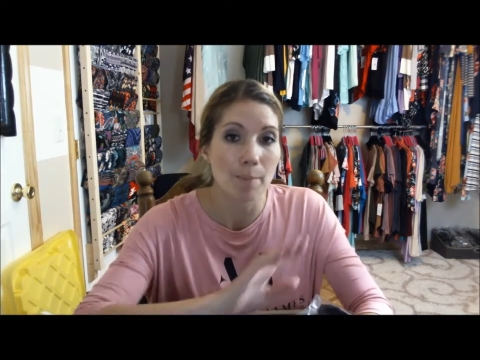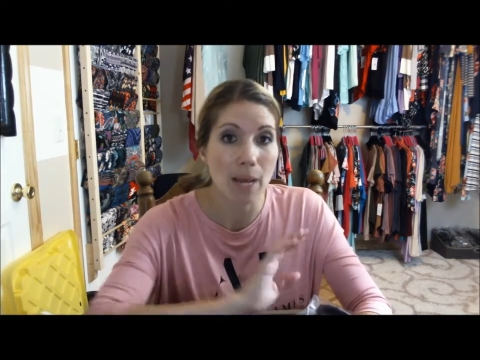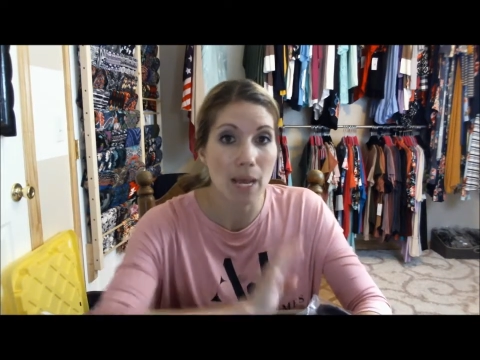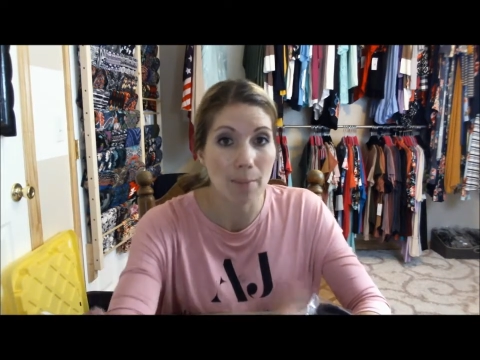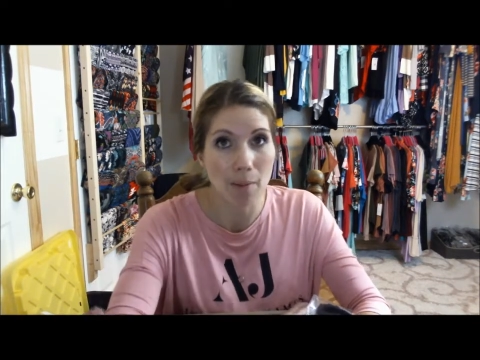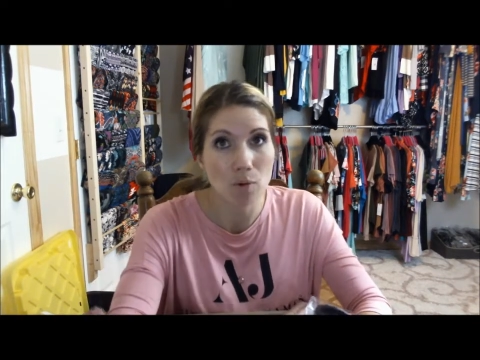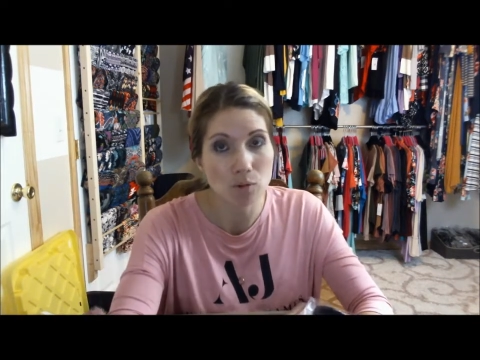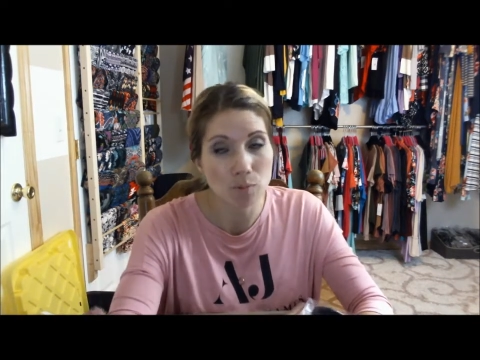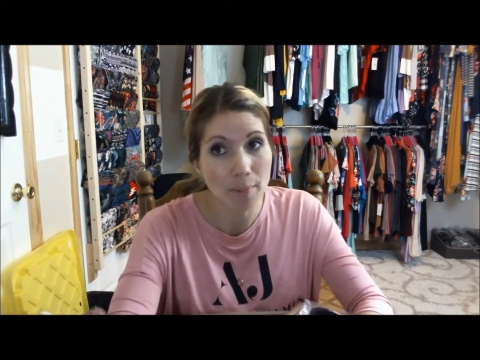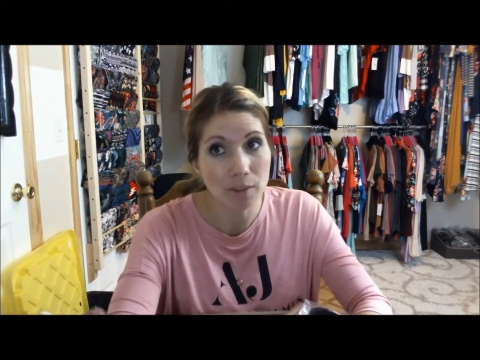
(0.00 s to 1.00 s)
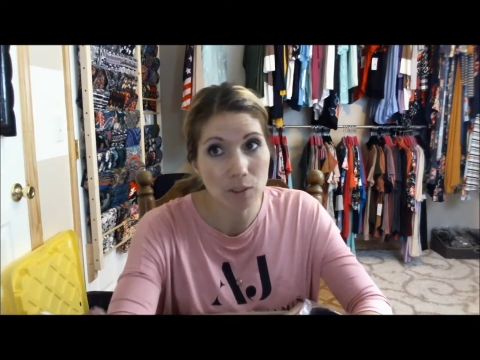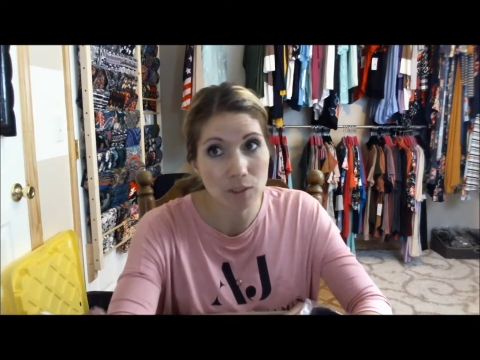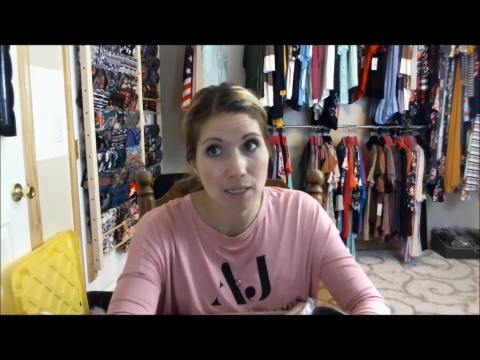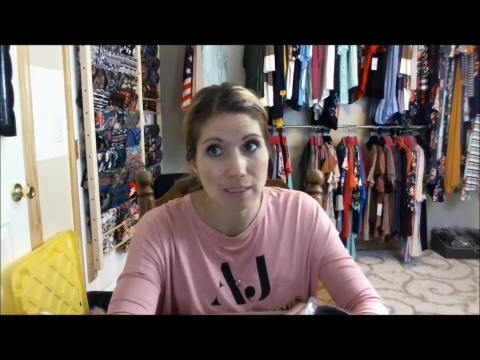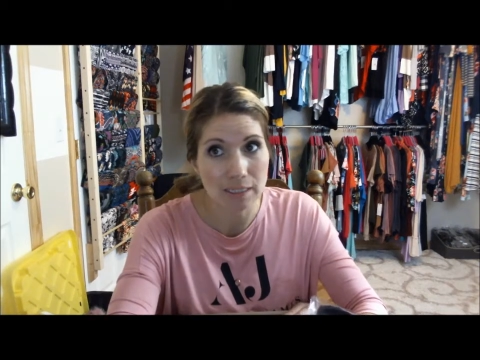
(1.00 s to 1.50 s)
But my most popular
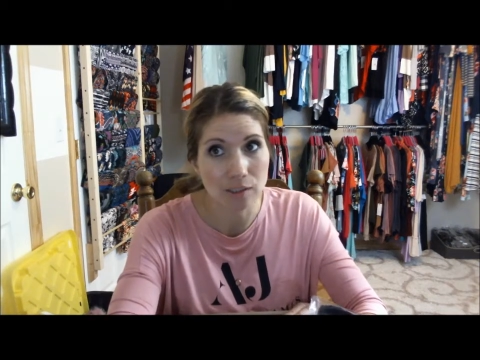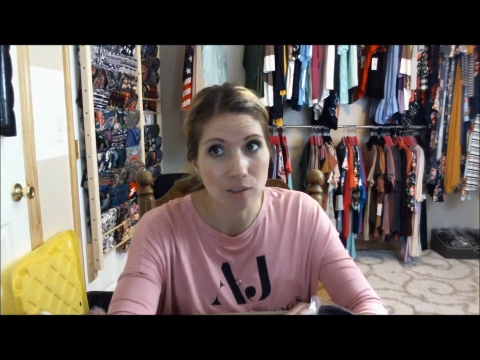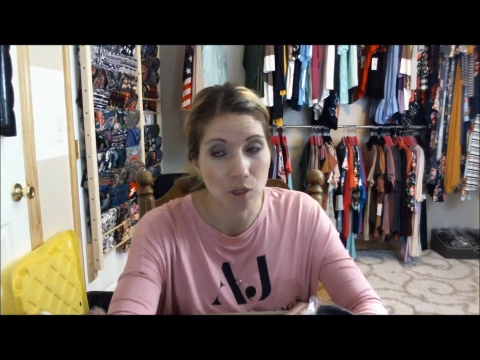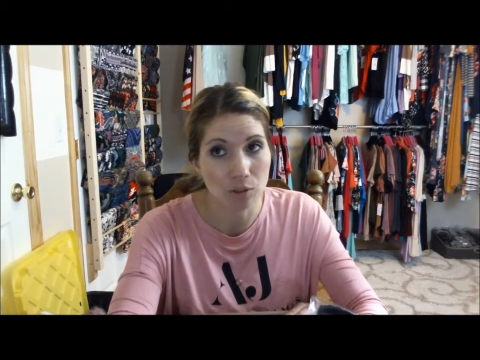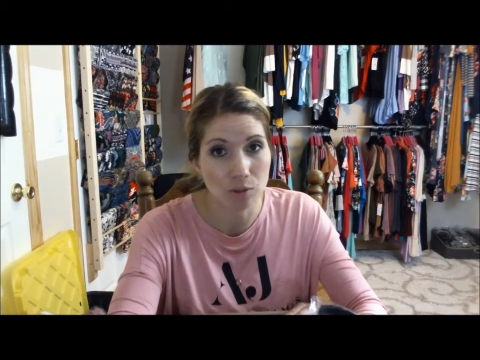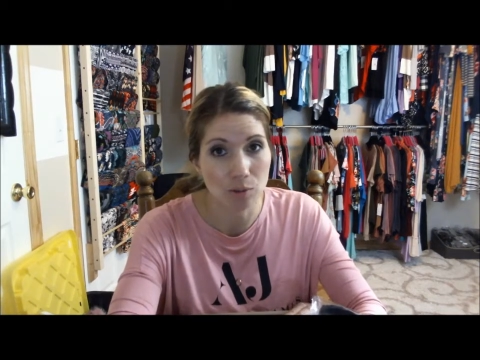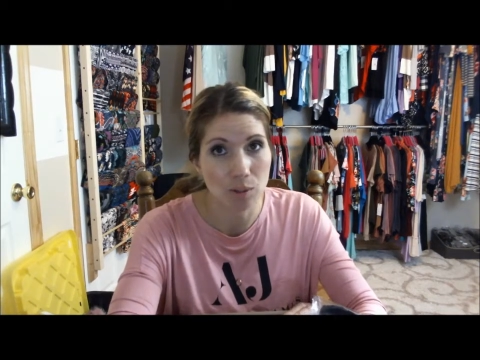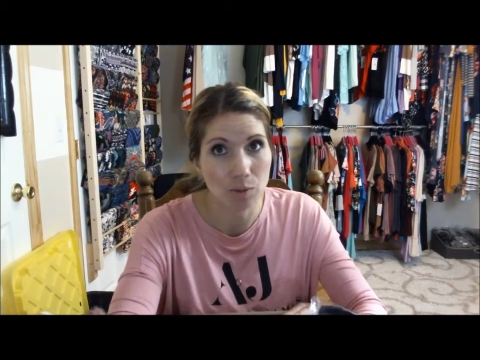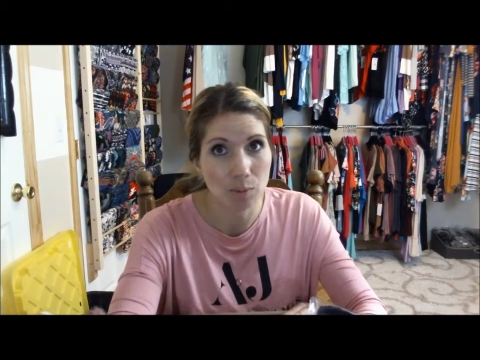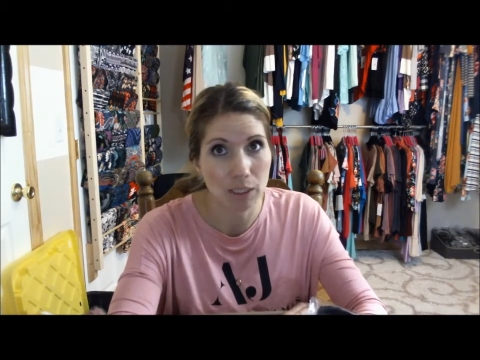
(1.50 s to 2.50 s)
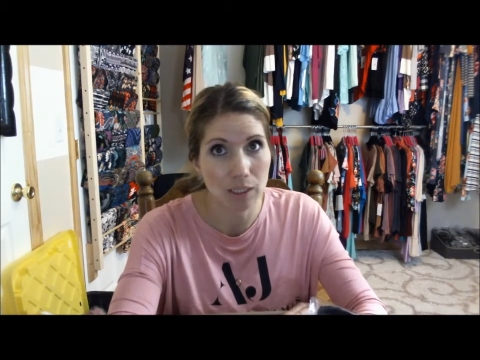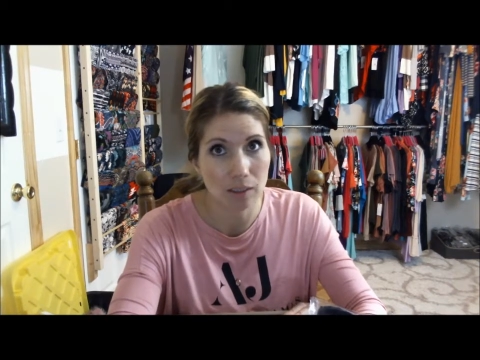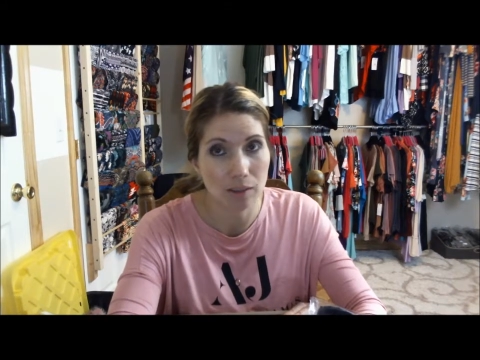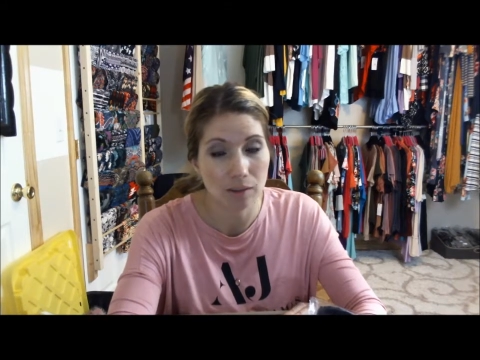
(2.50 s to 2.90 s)
size is large, so I normally